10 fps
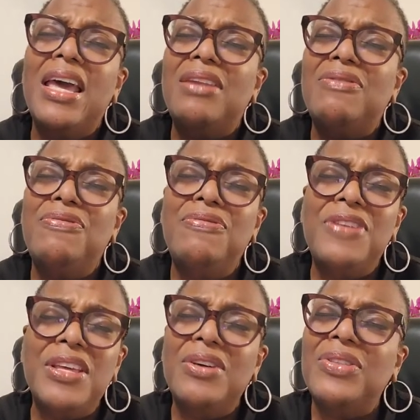and
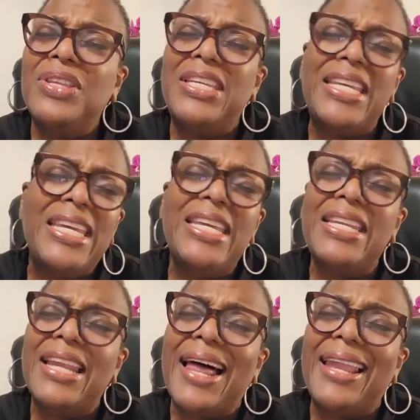fill the
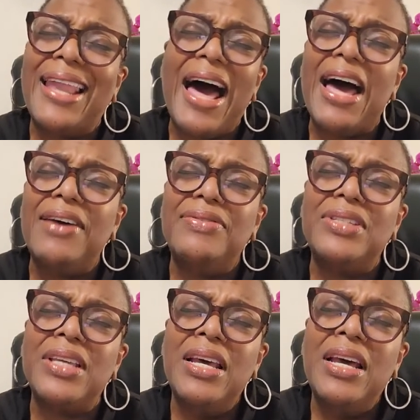need in our lives.